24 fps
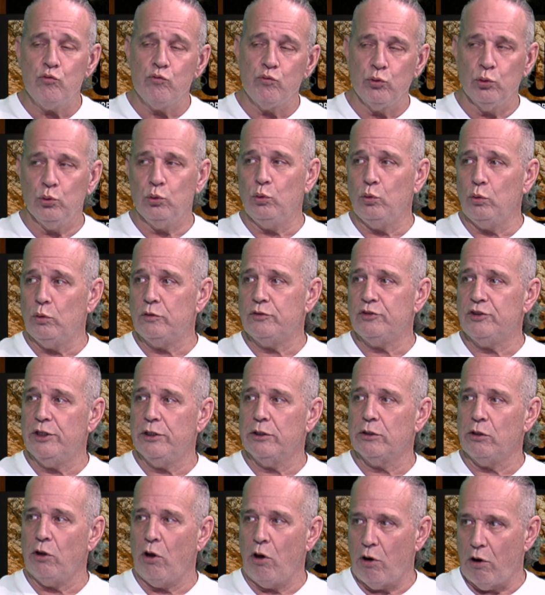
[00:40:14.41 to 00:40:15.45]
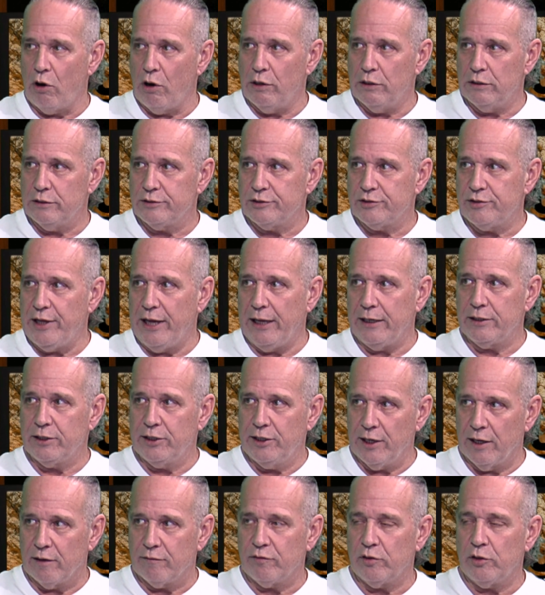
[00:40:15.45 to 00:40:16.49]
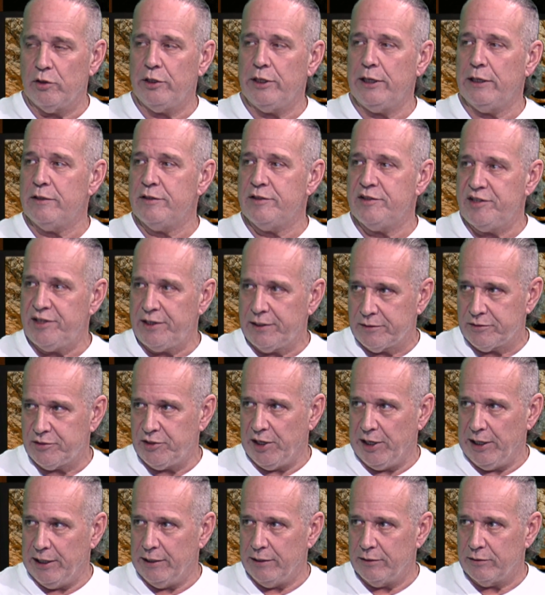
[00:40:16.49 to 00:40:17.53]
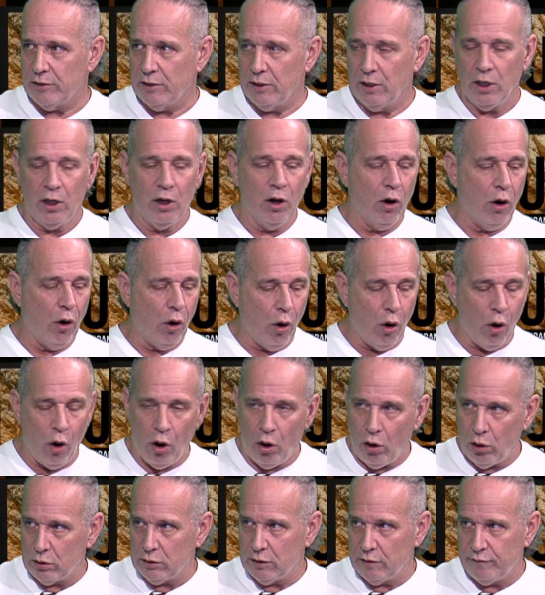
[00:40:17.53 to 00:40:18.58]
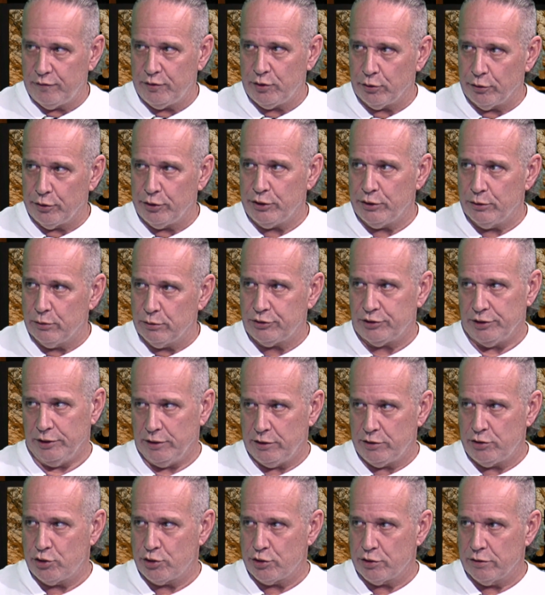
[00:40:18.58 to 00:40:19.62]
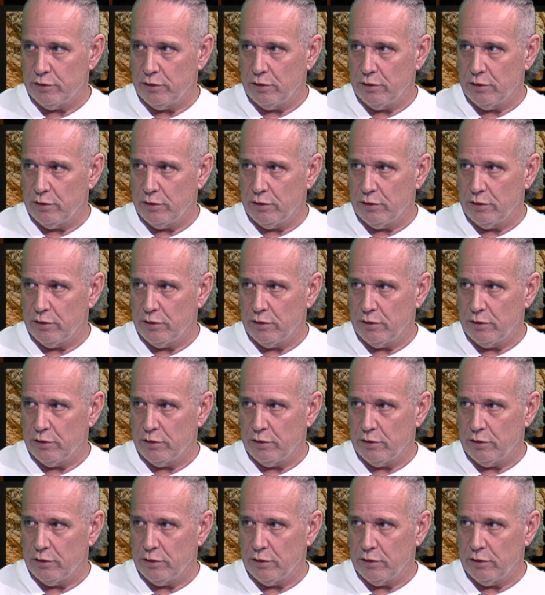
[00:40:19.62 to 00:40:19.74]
rules and laws that govern and dictate all of your usage